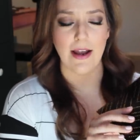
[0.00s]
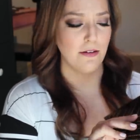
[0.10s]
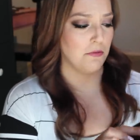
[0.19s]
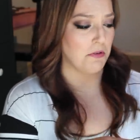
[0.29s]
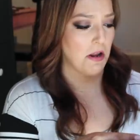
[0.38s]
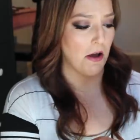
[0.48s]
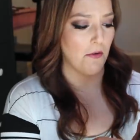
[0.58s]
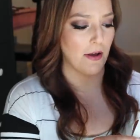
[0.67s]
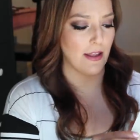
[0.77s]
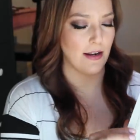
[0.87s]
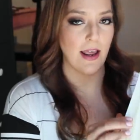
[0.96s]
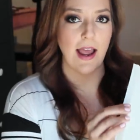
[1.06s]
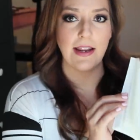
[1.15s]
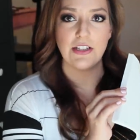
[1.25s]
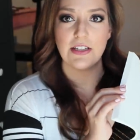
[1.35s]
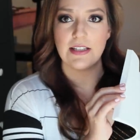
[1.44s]
I don't know. And
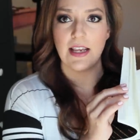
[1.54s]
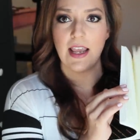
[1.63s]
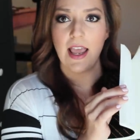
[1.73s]
I just...